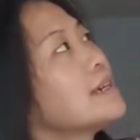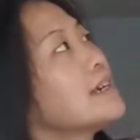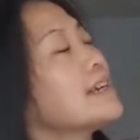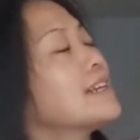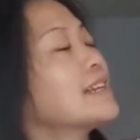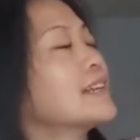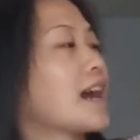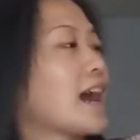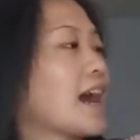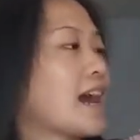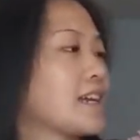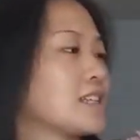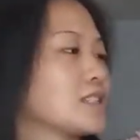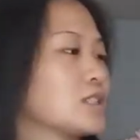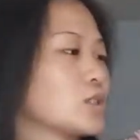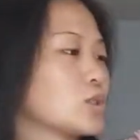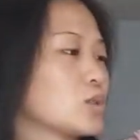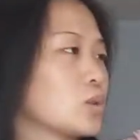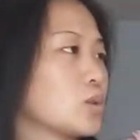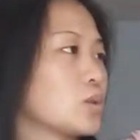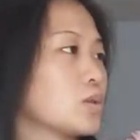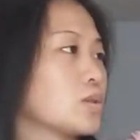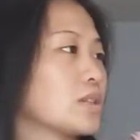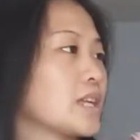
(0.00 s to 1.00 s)
in high
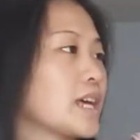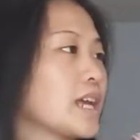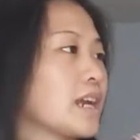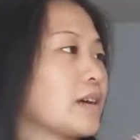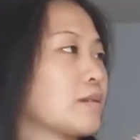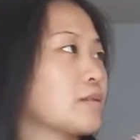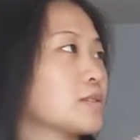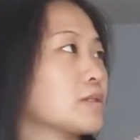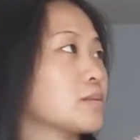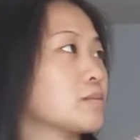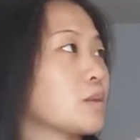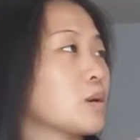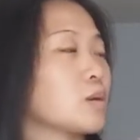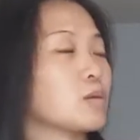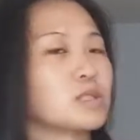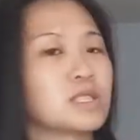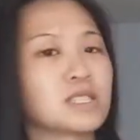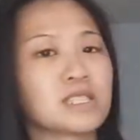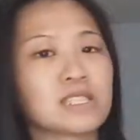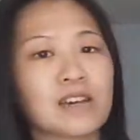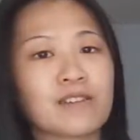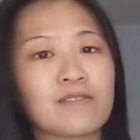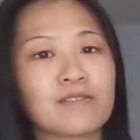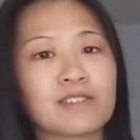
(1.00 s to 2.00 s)
school that I was
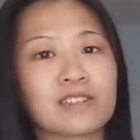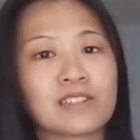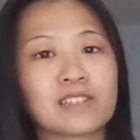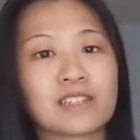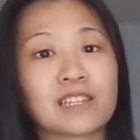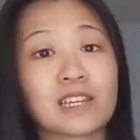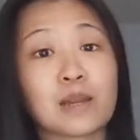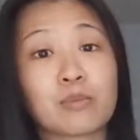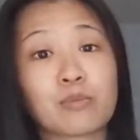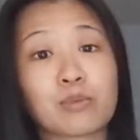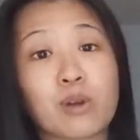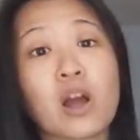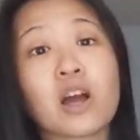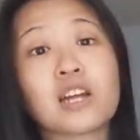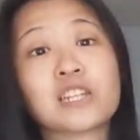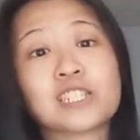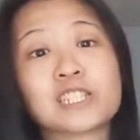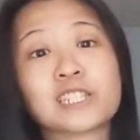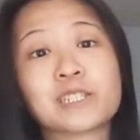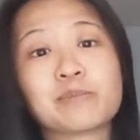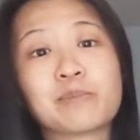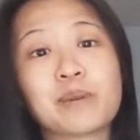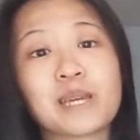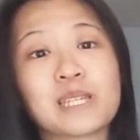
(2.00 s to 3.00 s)
most definitely a
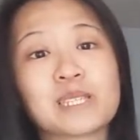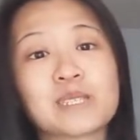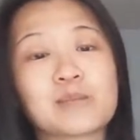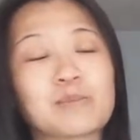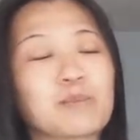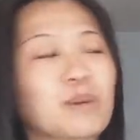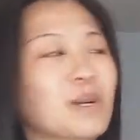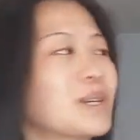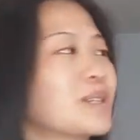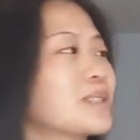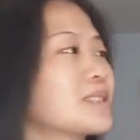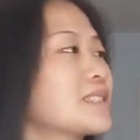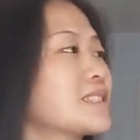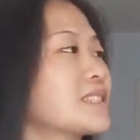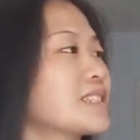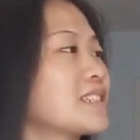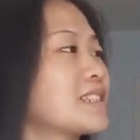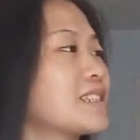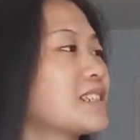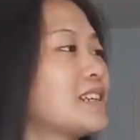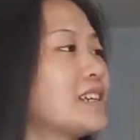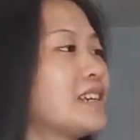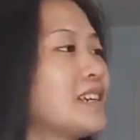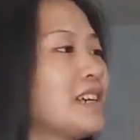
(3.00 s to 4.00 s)
project-based
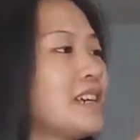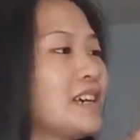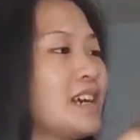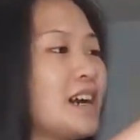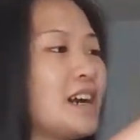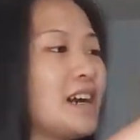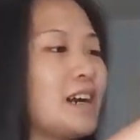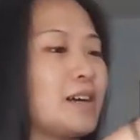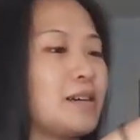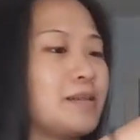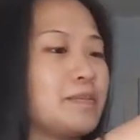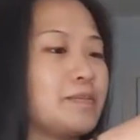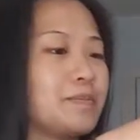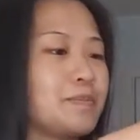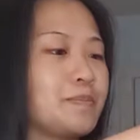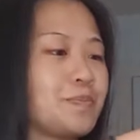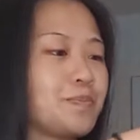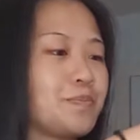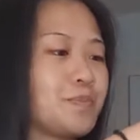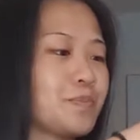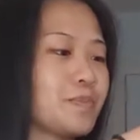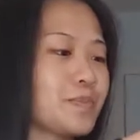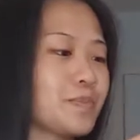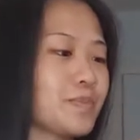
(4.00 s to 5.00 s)
person.
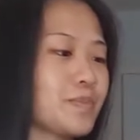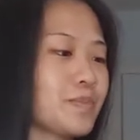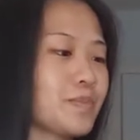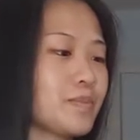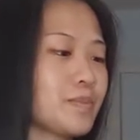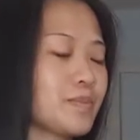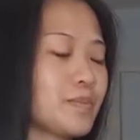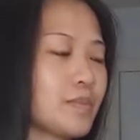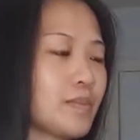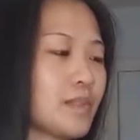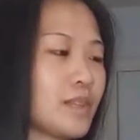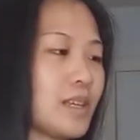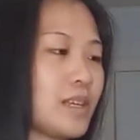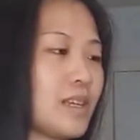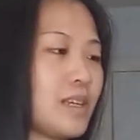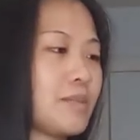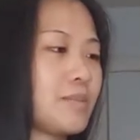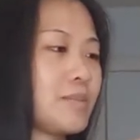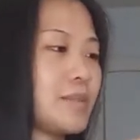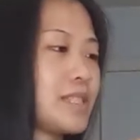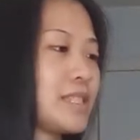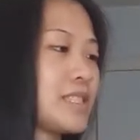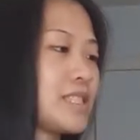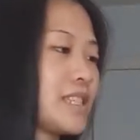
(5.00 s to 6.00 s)

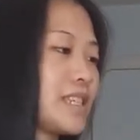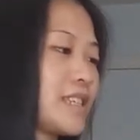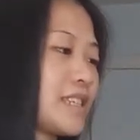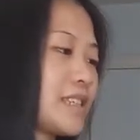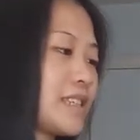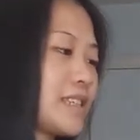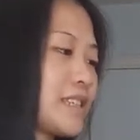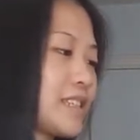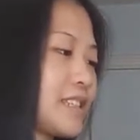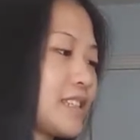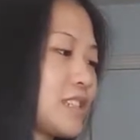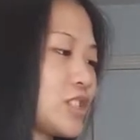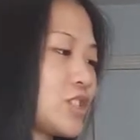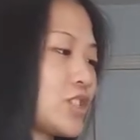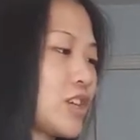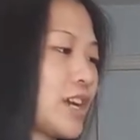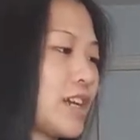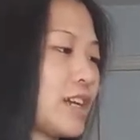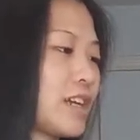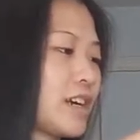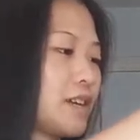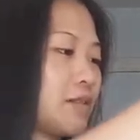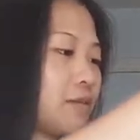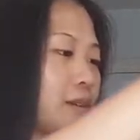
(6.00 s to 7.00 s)
Let me see. Let's try
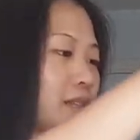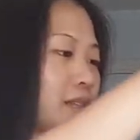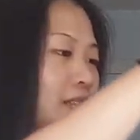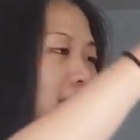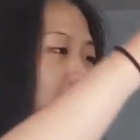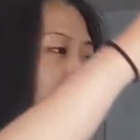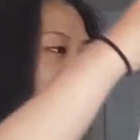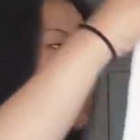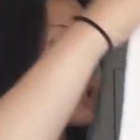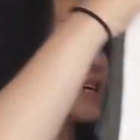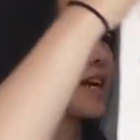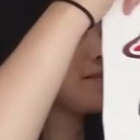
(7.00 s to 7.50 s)
it on one last